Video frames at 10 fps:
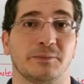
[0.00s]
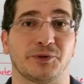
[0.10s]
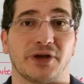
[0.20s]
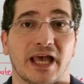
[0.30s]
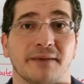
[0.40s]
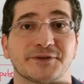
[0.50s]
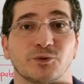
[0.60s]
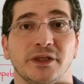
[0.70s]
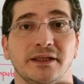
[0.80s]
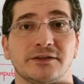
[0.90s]
perhaps
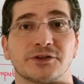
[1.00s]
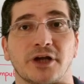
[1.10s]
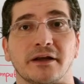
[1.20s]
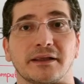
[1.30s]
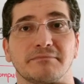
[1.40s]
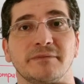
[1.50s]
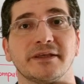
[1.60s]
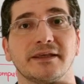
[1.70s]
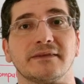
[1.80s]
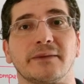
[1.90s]
we need to target
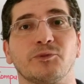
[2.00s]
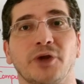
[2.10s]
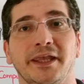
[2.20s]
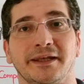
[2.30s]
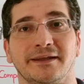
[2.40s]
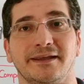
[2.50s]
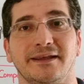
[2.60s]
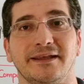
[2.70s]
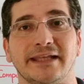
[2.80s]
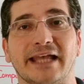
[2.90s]
mimicking the brain.
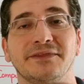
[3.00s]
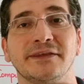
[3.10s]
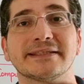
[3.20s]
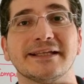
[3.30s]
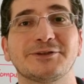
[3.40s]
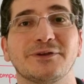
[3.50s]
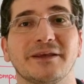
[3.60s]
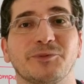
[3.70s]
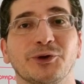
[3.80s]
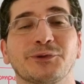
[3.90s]
And this led to the
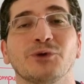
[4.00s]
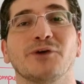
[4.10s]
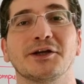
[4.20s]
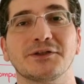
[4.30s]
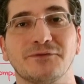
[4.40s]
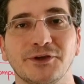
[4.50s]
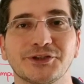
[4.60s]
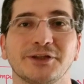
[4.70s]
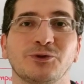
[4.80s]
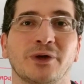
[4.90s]
birth of
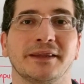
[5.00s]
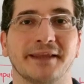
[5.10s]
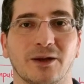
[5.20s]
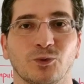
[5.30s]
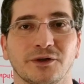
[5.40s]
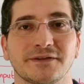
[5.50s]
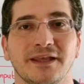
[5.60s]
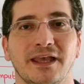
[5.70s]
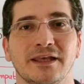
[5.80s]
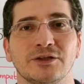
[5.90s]
artificial neural networks
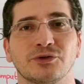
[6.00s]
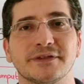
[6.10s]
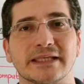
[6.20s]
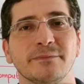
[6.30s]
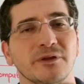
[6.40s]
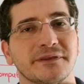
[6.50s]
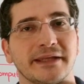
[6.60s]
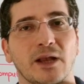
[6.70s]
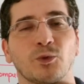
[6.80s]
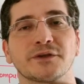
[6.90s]
to resemble the
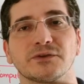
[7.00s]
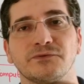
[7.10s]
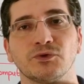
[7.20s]
networks of